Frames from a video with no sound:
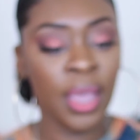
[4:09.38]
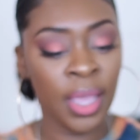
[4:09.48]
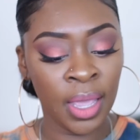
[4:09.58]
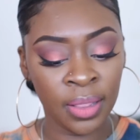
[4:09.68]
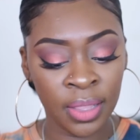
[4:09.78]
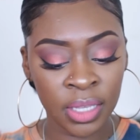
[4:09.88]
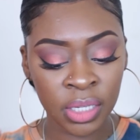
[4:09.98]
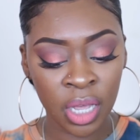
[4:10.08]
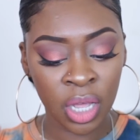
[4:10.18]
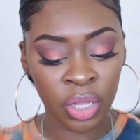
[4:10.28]
and this
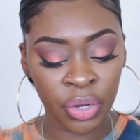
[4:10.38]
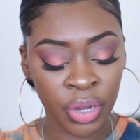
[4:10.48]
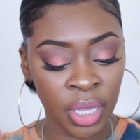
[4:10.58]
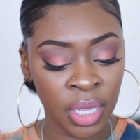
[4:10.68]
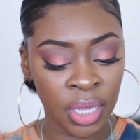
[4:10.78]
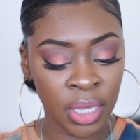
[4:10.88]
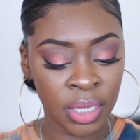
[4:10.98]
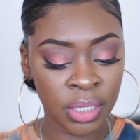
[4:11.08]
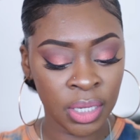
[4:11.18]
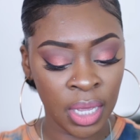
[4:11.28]
color
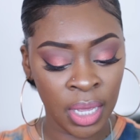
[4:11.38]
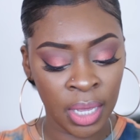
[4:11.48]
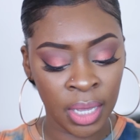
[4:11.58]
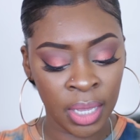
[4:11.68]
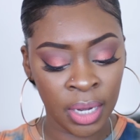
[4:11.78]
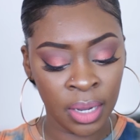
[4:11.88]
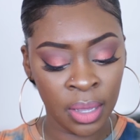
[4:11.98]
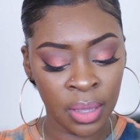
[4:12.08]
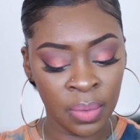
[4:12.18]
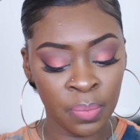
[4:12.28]
is in
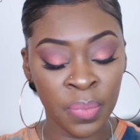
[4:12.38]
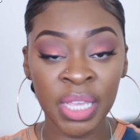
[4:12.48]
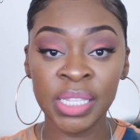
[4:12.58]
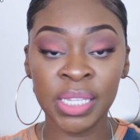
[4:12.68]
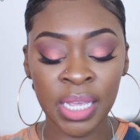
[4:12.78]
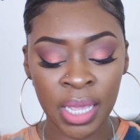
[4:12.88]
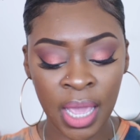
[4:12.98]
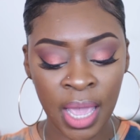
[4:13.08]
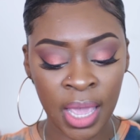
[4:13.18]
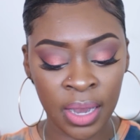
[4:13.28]

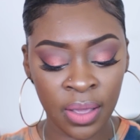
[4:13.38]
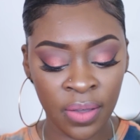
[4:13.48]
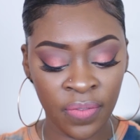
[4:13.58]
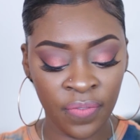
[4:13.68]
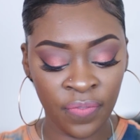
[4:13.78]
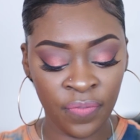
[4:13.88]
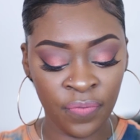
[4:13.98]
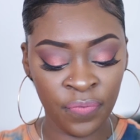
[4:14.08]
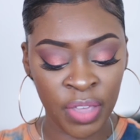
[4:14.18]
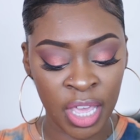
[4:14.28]
Missy and
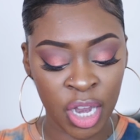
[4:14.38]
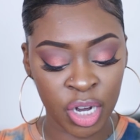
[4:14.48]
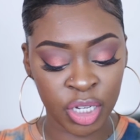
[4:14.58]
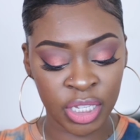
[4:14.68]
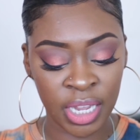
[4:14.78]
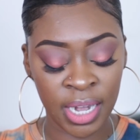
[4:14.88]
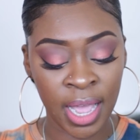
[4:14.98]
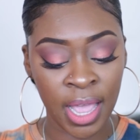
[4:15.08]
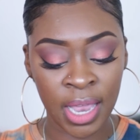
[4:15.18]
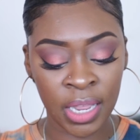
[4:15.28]
Fierce, and
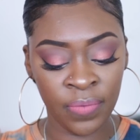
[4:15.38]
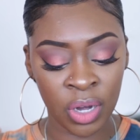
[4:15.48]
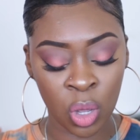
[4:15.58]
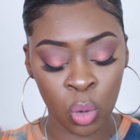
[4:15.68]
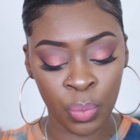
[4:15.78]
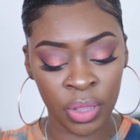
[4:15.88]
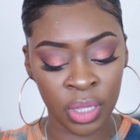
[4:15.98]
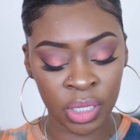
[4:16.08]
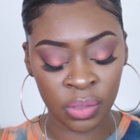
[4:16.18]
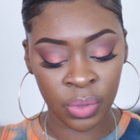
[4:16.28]
I hadn't even opened
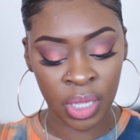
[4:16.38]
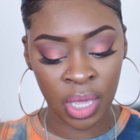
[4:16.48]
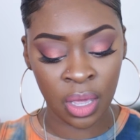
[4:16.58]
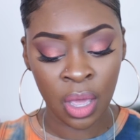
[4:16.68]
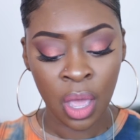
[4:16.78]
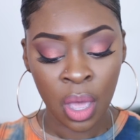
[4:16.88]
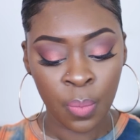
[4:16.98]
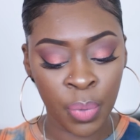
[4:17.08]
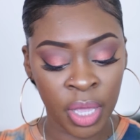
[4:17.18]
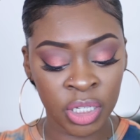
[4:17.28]
this one yet,
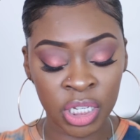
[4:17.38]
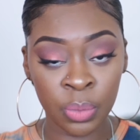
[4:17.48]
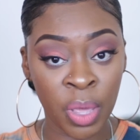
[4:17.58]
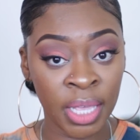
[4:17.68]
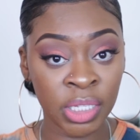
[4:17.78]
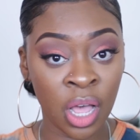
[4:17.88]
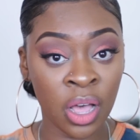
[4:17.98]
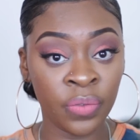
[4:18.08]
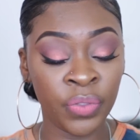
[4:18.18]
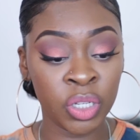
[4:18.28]
but just based
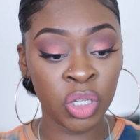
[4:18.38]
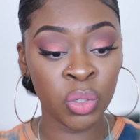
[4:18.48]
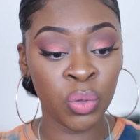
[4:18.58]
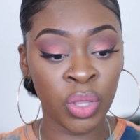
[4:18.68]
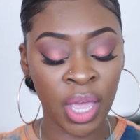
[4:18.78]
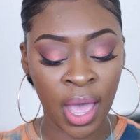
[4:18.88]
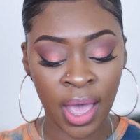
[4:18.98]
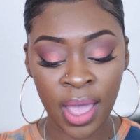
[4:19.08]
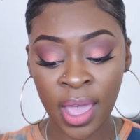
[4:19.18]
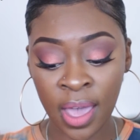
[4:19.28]
off the two that
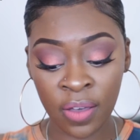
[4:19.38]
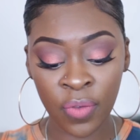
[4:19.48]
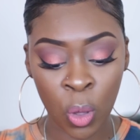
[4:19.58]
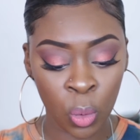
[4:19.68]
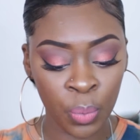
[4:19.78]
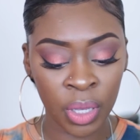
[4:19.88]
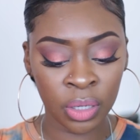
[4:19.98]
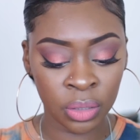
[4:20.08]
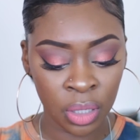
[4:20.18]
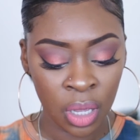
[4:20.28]
I have
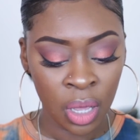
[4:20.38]
opened,